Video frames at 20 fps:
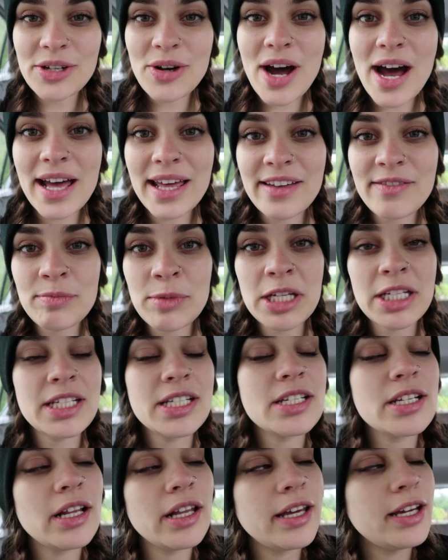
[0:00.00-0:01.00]
so I have made
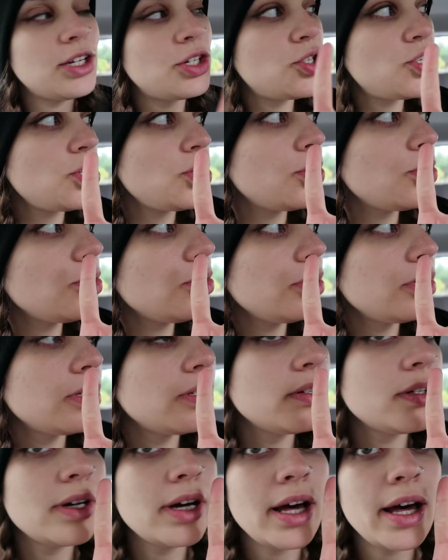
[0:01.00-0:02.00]
it to Lake 2
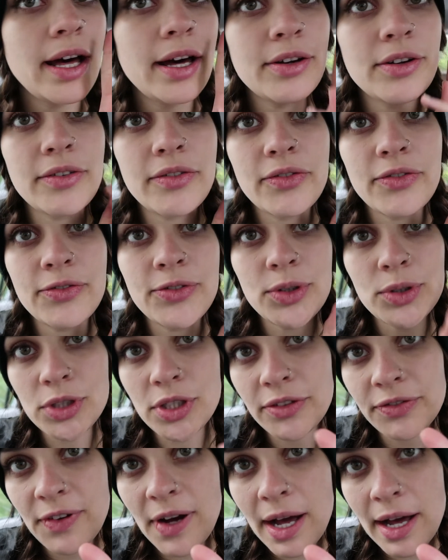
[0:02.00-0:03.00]
out of
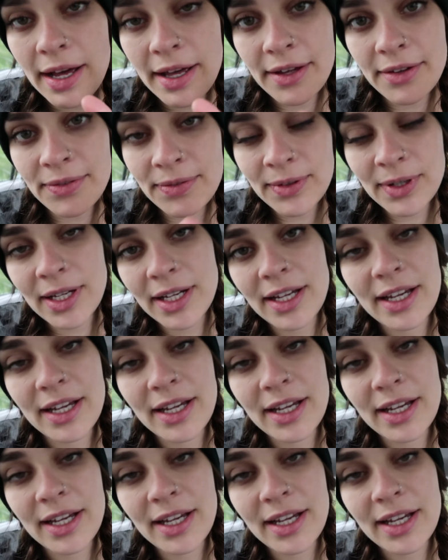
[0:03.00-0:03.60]
Fuji 5,